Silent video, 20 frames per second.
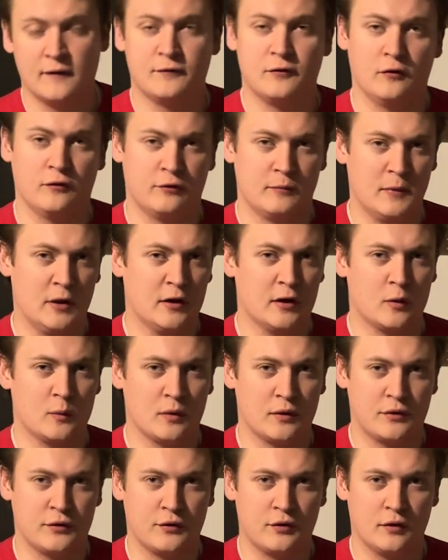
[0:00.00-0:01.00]
if you're familiar
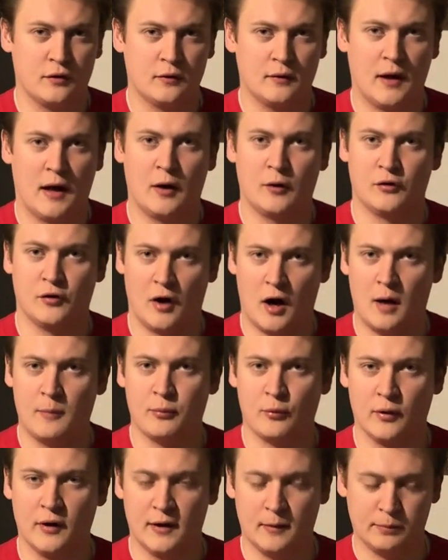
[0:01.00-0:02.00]
with how to
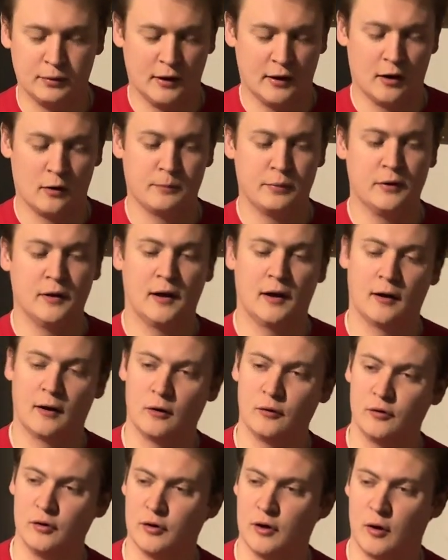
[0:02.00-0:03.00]
operate a player piano,
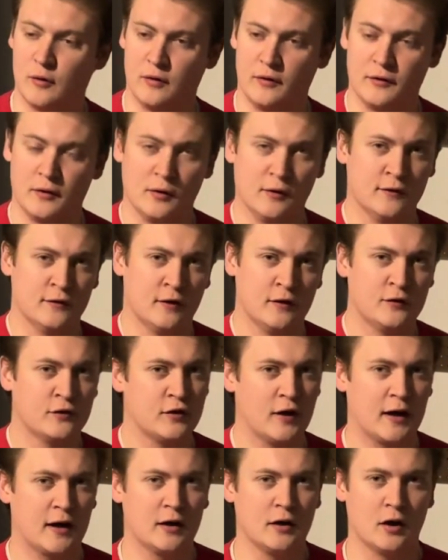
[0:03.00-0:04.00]
you know that there is a
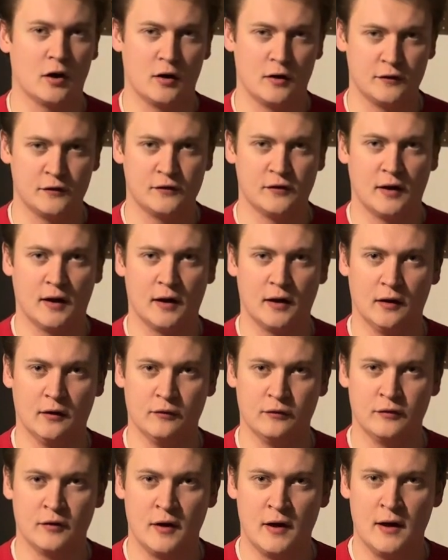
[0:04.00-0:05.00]
secondary set
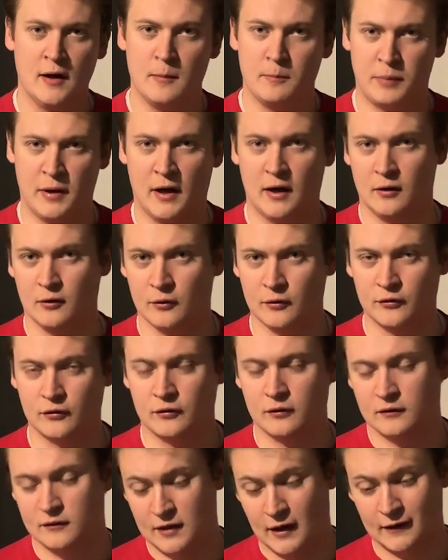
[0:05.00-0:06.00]
of
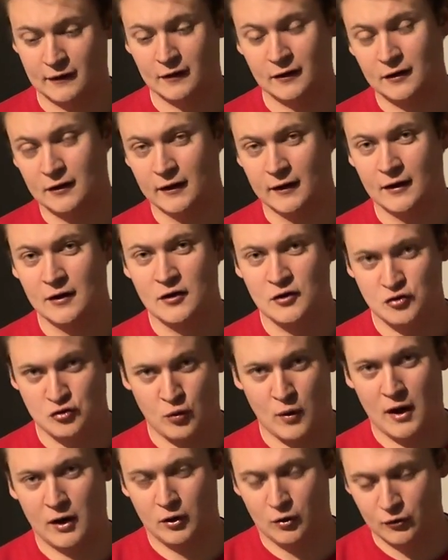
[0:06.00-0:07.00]
pedals, technically
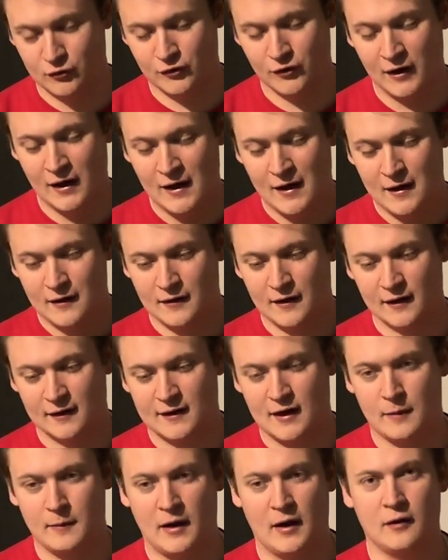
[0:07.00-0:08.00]
treadles, that
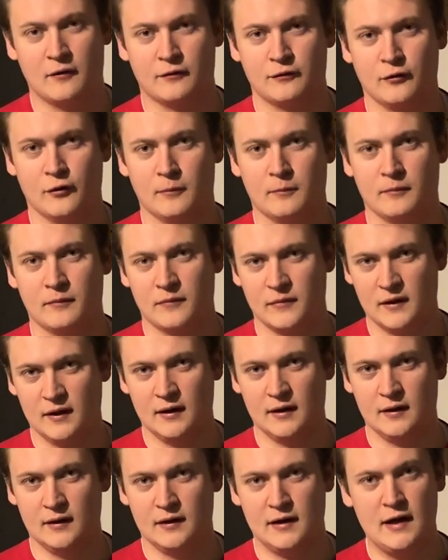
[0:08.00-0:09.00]
come out from
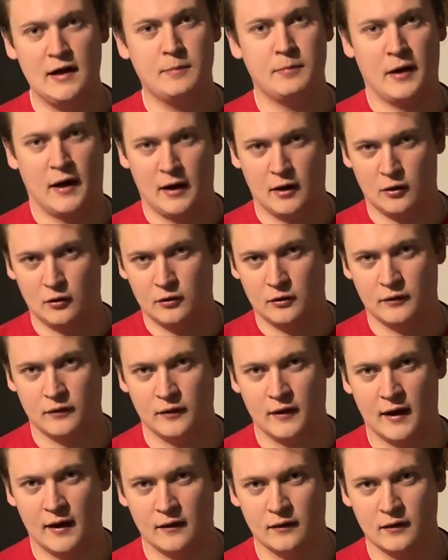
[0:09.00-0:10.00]
the knee panel
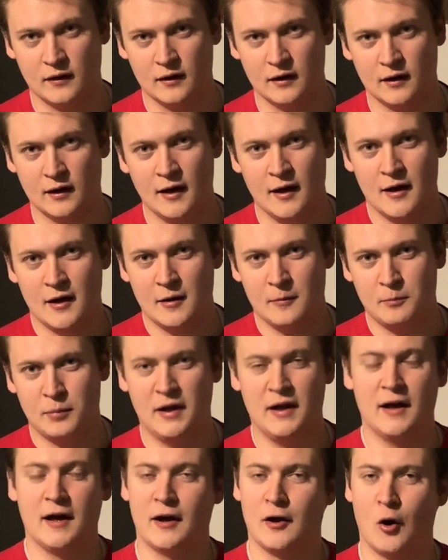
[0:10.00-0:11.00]
that the
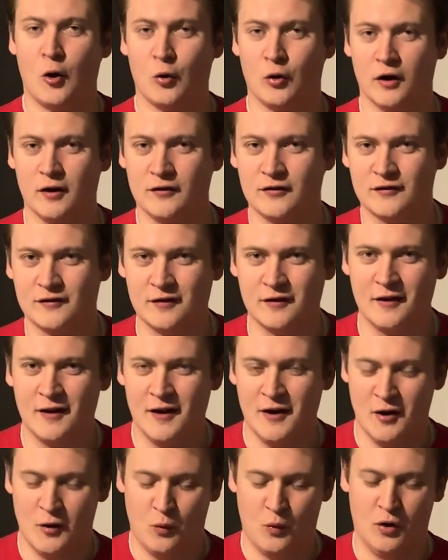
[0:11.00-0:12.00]
pianolist
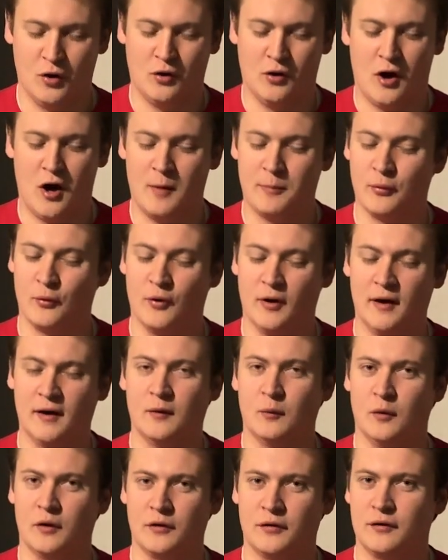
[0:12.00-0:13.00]
will
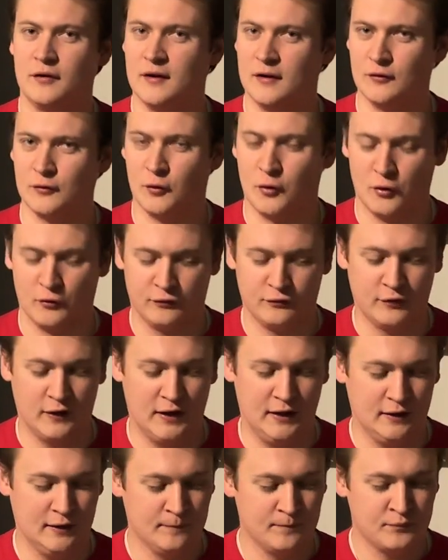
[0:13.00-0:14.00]
operate with his or her
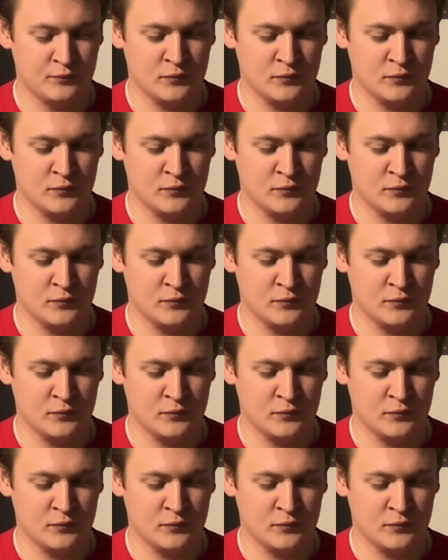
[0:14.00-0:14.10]
feet,